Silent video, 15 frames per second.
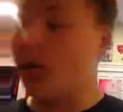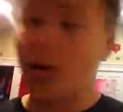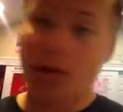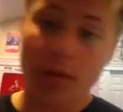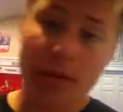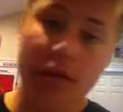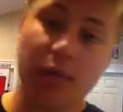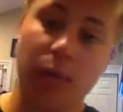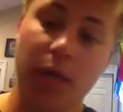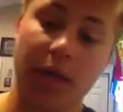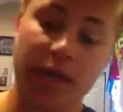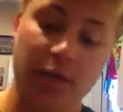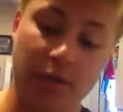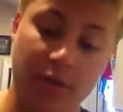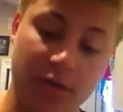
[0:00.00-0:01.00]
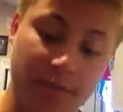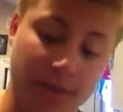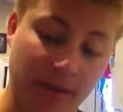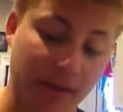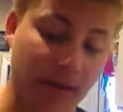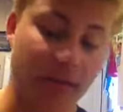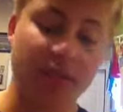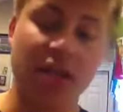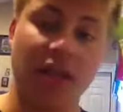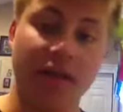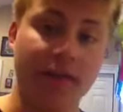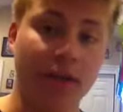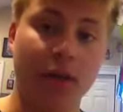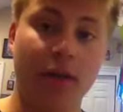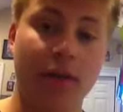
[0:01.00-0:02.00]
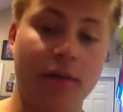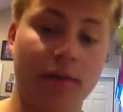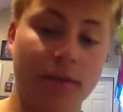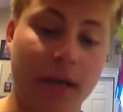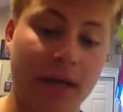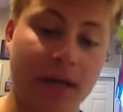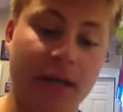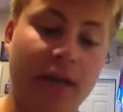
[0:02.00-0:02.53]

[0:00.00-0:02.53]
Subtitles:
always way too expensive. I could